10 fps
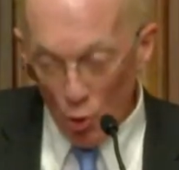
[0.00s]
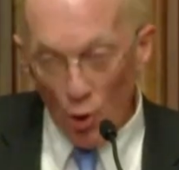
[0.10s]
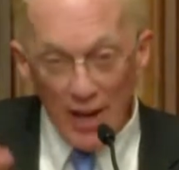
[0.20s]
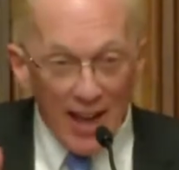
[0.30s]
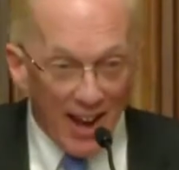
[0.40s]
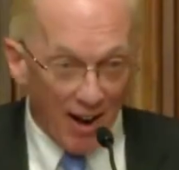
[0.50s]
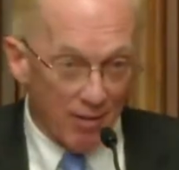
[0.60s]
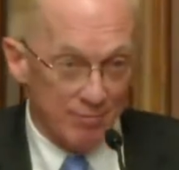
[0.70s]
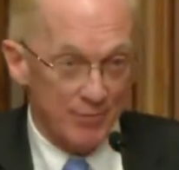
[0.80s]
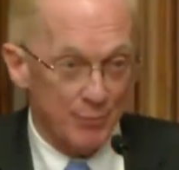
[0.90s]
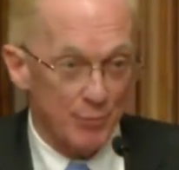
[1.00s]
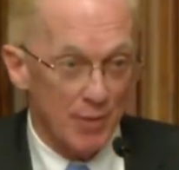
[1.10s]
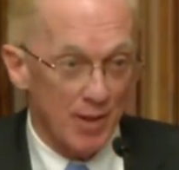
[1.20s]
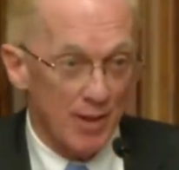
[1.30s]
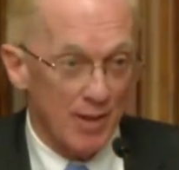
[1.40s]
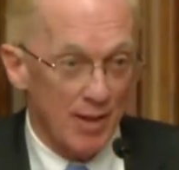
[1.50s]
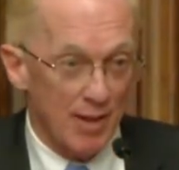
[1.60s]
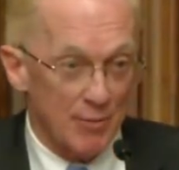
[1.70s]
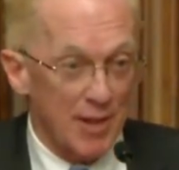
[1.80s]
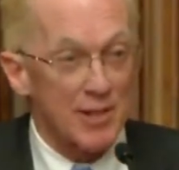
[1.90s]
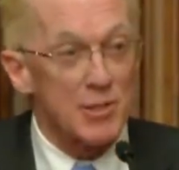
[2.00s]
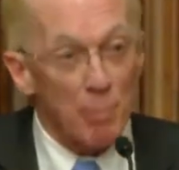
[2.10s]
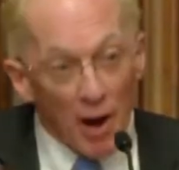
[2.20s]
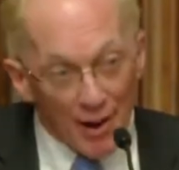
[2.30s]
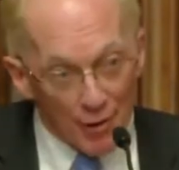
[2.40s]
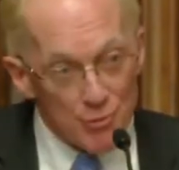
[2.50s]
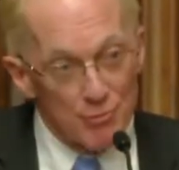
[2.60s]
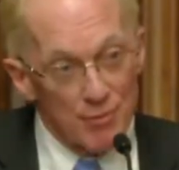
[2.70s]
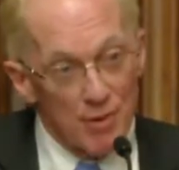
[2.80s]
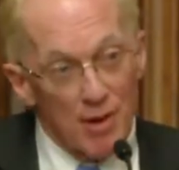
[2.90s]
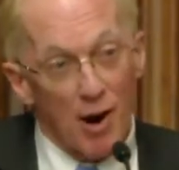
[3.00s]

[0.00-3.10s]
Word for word: Your care that inspires